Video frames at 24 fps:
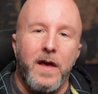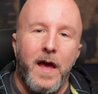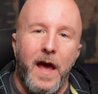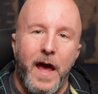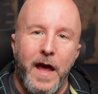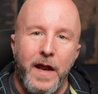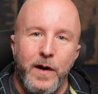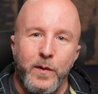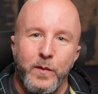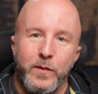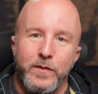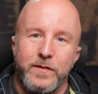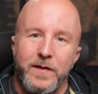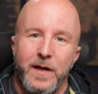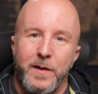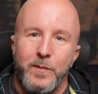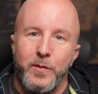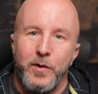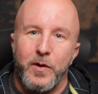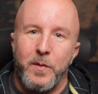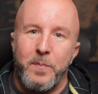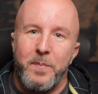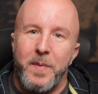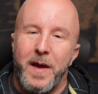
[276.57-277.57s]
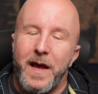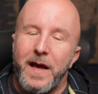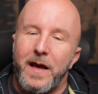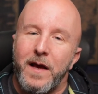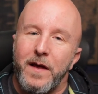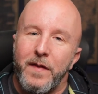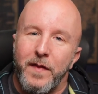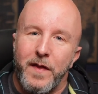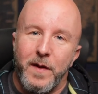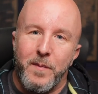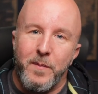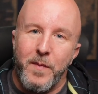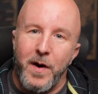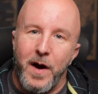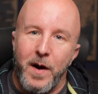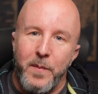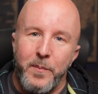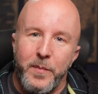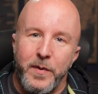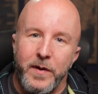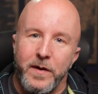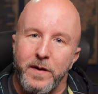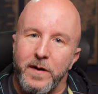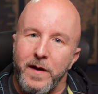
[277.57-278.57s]
and it was able to pick them
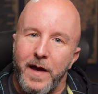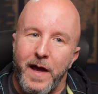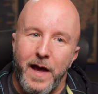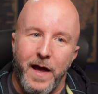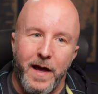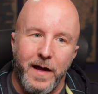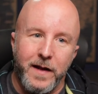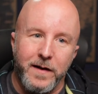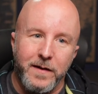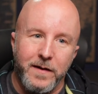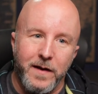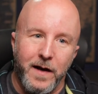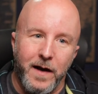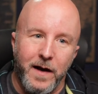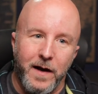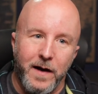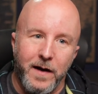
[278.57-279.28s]
up, and